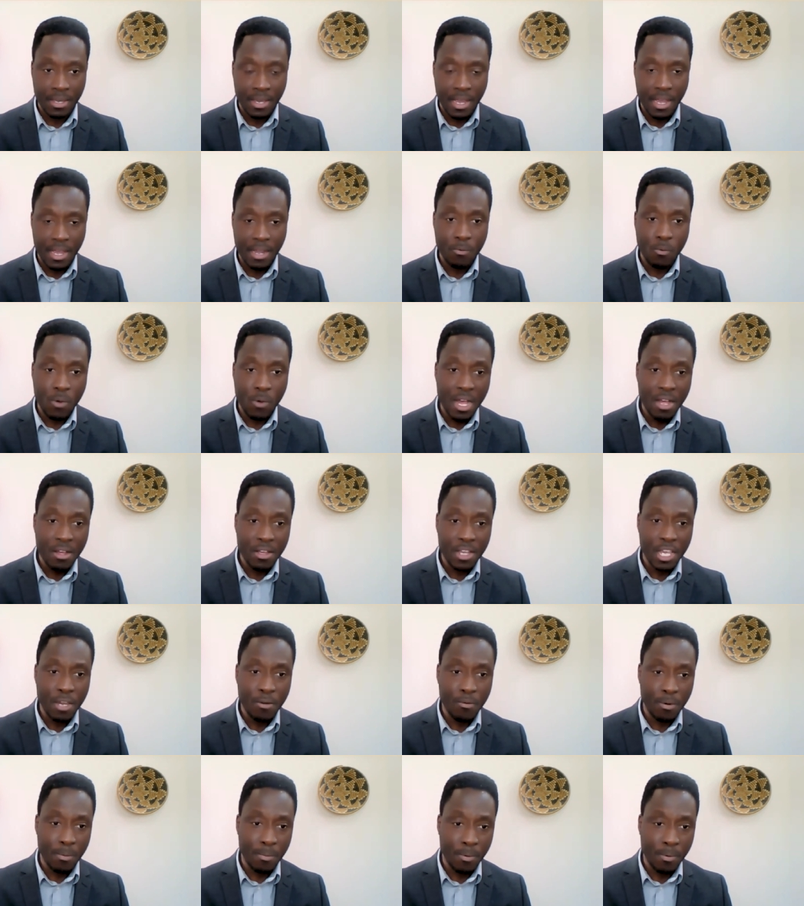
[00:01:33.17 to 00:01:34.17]
And while he
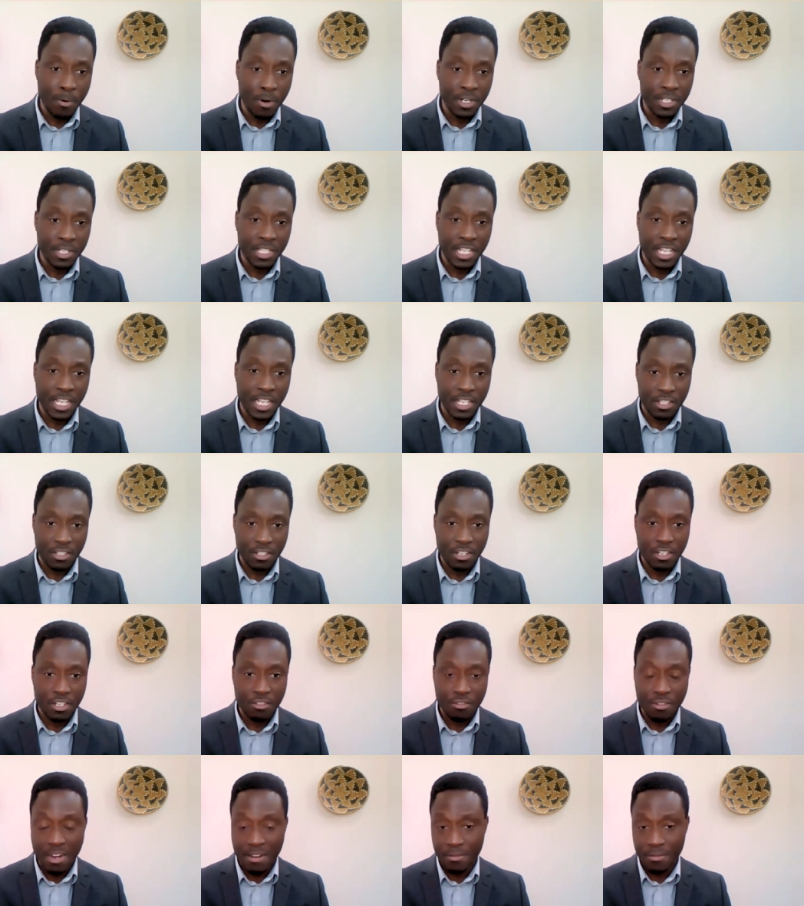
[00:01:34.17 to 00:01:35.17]
reports he has not
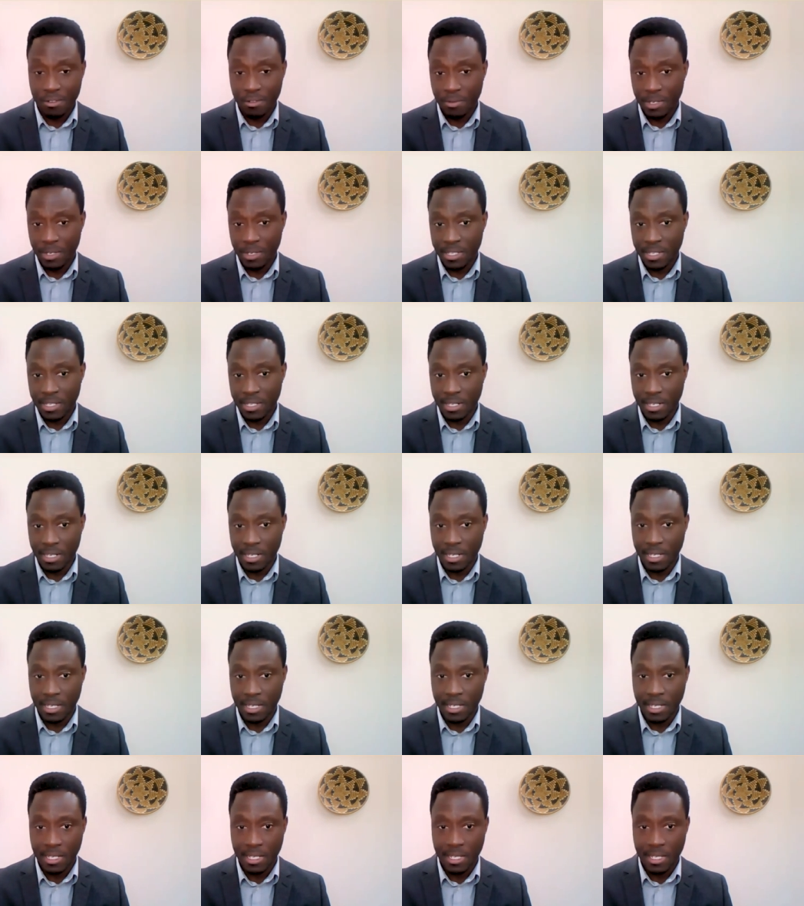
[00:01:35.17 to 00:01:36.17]
traveled
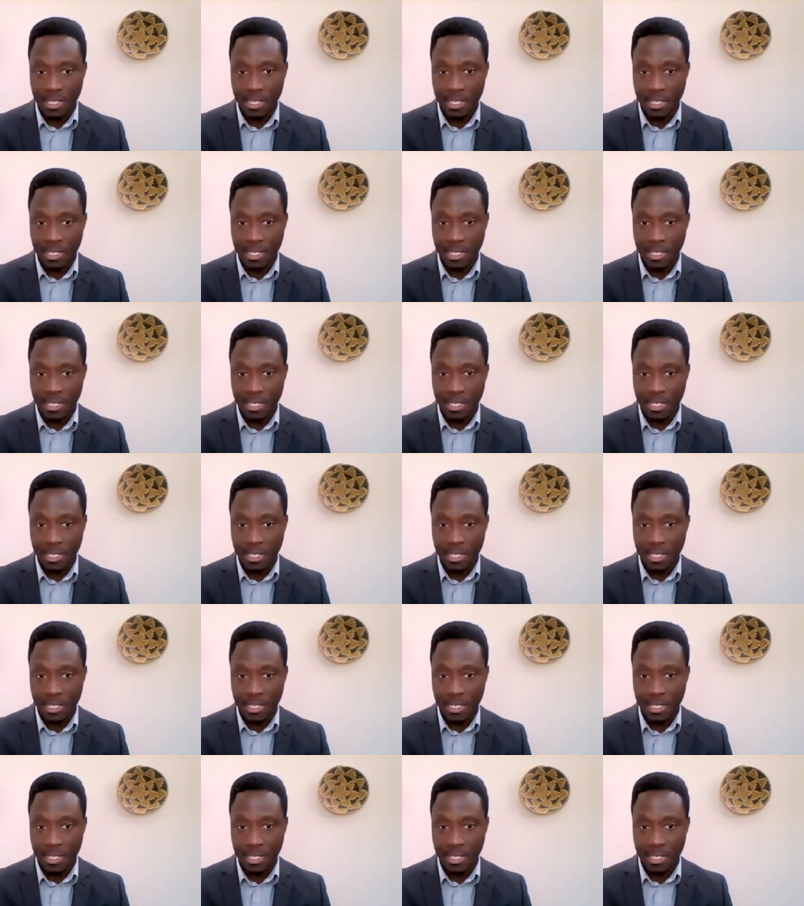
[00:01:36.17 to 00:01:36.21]
recently,